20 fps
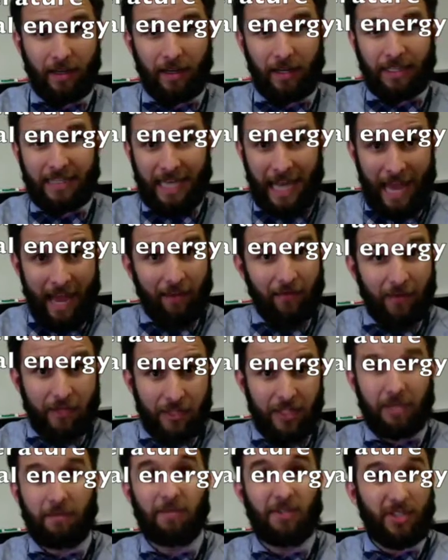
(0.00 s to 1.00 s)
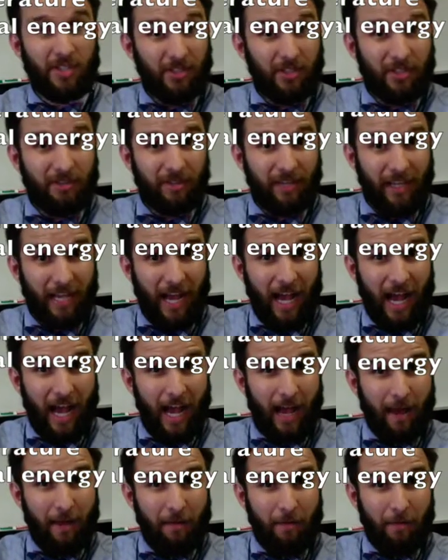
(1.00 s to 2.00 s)
its average temperature is really
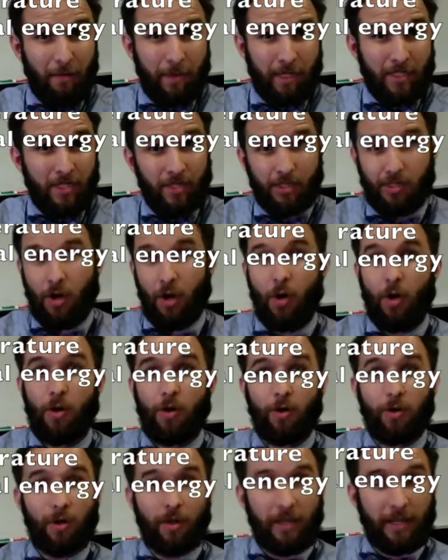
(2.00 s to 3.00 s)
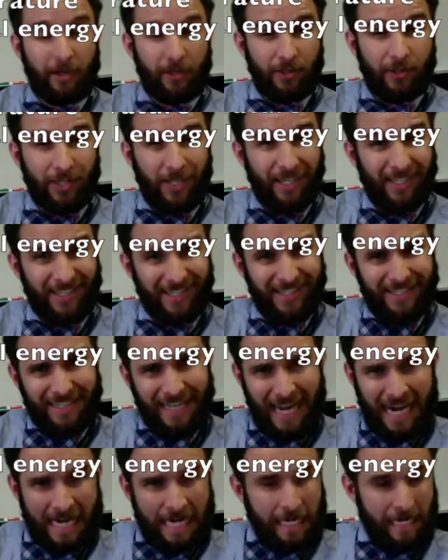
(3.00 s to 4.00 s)
high, but its total energy, because it's
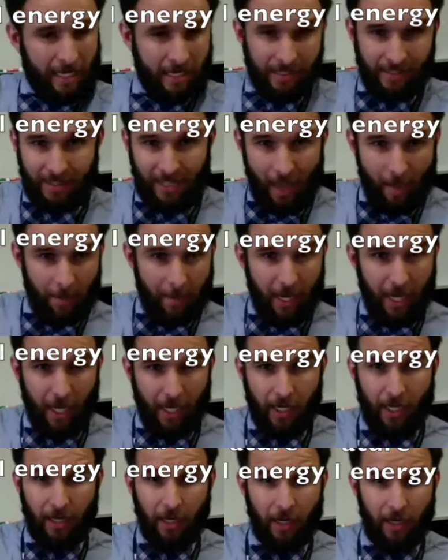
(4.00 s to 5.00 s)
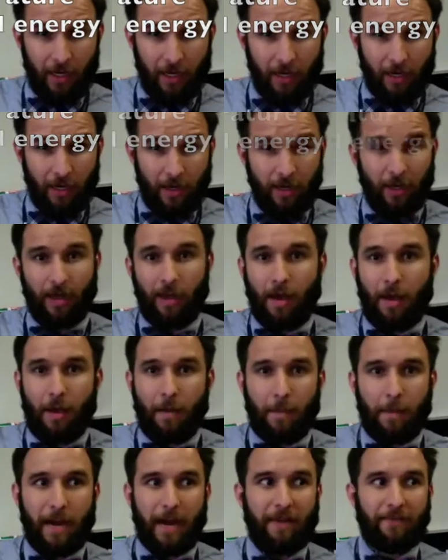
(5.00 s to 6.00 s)
tiny, isn't that big.
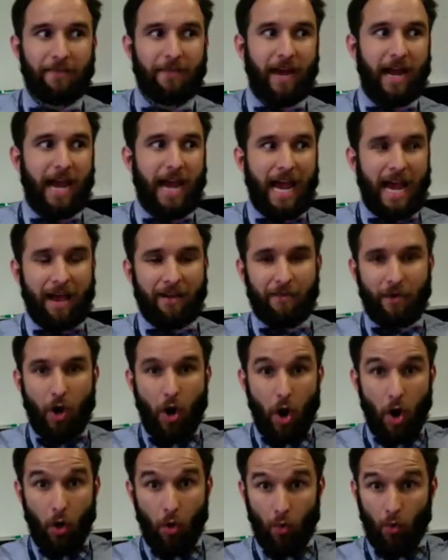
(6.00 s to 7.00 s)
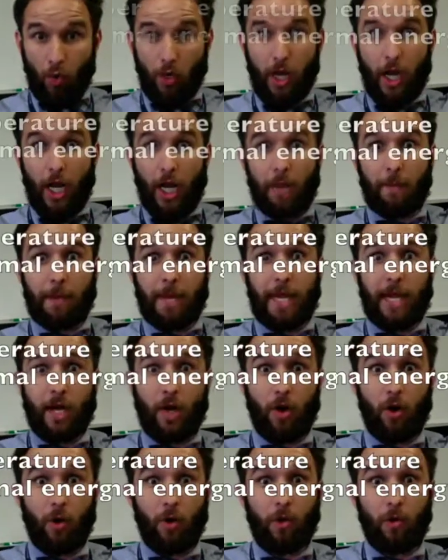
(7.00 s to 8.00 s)
But if I have a really big
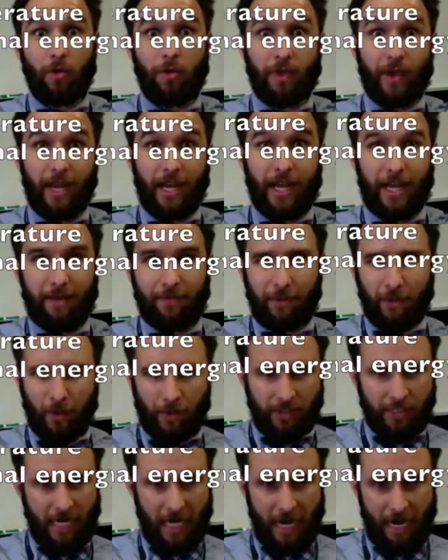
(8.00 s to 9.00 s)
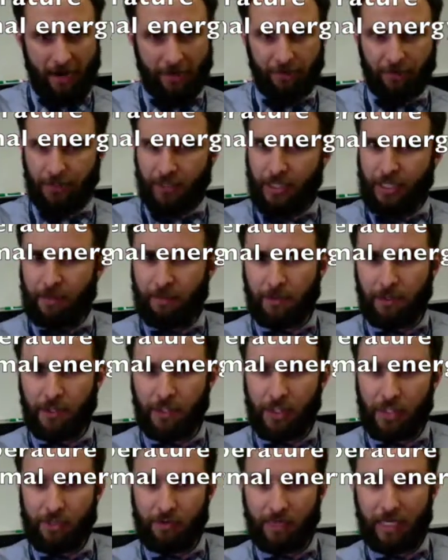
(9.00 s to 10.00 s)
cold thing, even though its average temperature
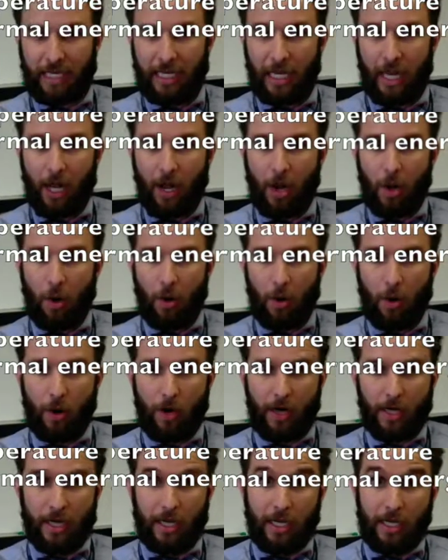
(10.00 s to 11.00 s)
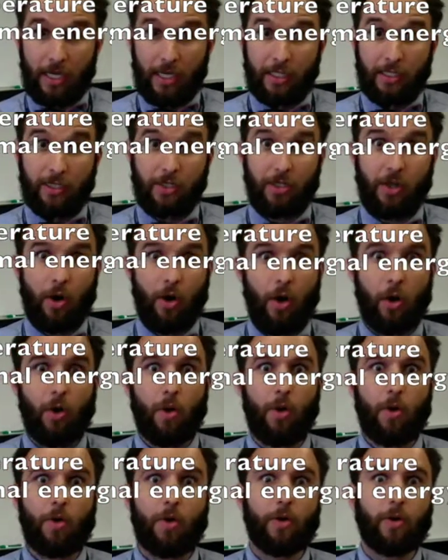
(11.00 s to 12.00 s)
is really low, its
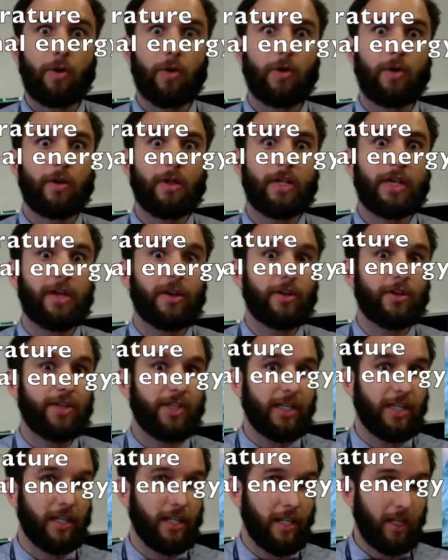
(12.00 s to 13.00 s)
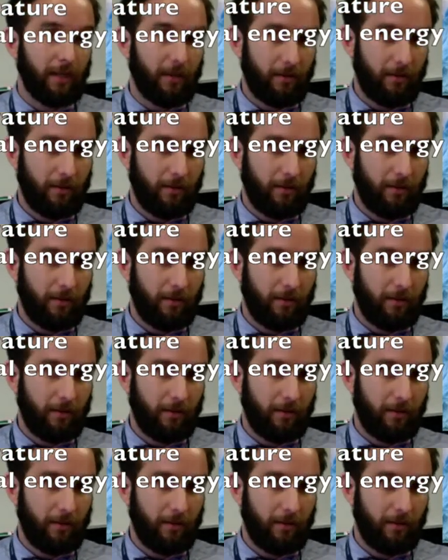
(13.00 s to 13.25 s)
total energy